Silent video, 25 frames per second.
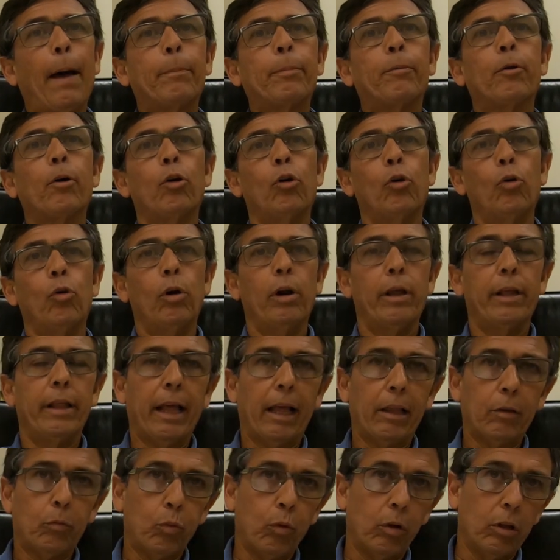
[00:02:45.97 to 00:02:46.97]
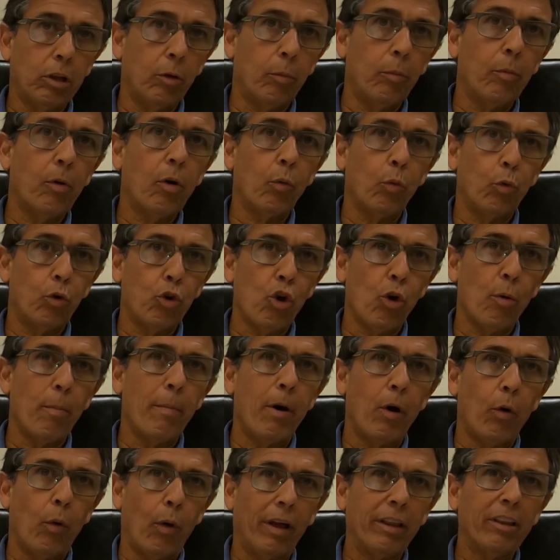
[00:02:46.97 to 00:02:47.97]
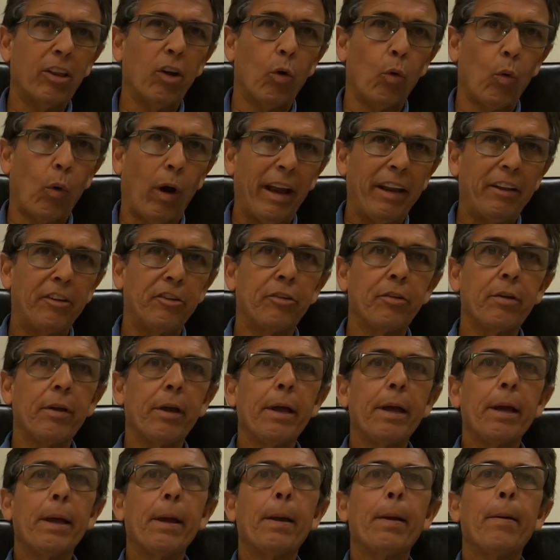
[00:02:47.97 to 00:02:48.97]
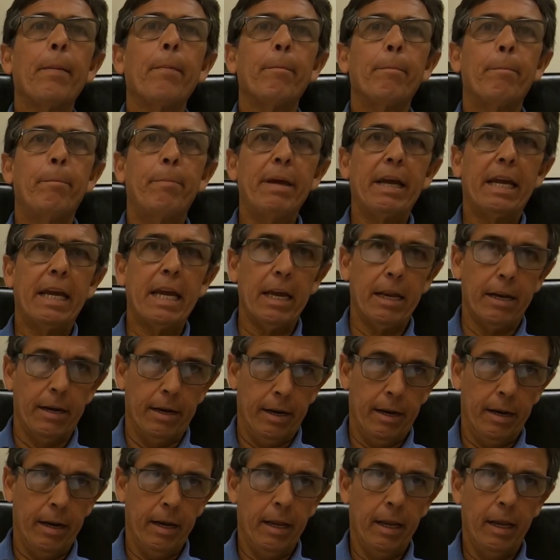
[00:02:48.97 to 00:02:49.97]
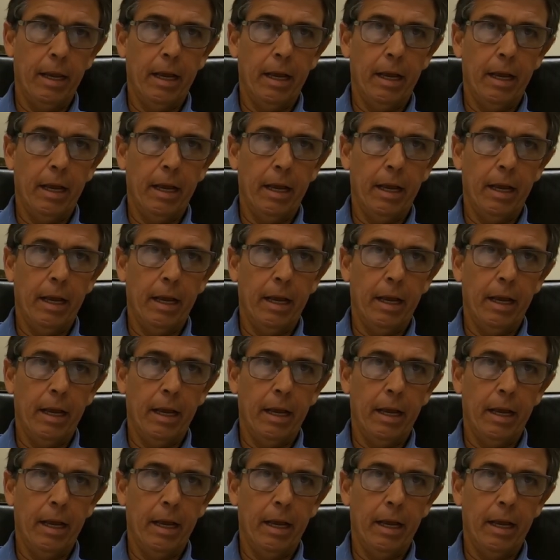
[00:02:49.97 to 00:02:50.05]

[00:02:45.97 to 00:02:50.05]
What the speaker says: absolutely that's when your Miranda rights begin.